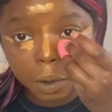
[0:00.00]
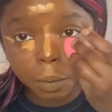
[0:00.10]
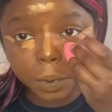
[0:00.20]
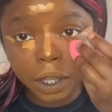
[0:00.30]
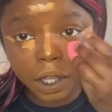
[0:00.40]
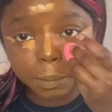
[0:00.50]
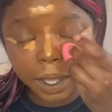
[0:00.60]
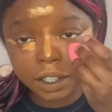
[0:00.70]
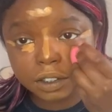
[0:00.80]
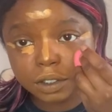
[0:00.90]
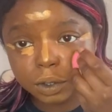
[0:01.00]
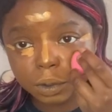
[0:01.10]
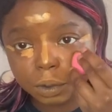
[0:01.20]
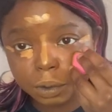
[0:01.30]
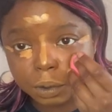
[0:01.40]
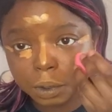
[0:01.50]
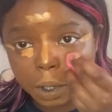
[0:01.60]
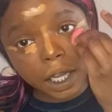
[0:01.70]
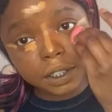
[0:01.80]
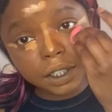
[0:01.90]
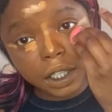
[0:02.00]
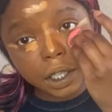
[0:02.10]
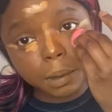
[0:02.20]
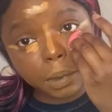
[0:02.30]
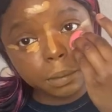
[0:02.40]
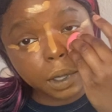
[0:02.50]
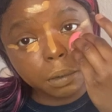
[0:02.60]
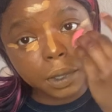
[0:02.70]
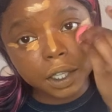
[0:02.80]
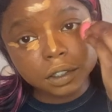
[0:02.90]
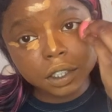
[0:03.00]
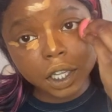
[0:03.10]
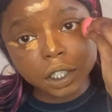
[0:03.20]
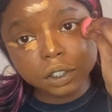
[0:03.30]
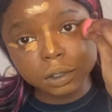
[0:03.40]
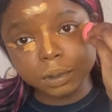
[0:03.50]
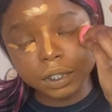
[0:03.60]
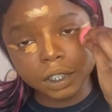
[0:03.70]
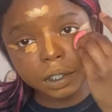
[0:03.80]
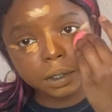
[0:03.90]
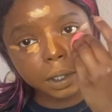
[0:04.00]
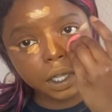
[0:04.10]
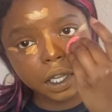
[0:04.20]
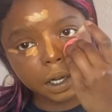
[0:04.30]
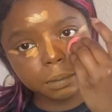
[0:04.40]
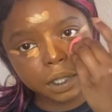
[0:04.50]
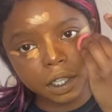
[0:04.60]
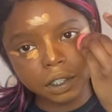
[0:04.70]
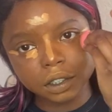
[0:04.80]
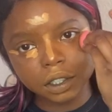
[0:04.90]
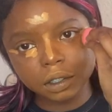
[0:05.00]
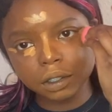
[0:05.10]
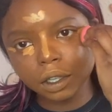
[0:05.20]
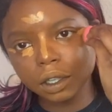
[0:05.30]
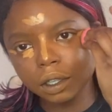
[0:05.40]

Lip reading: We get back to school. I see him on my way to the HUC, and I'm like, Lenoka.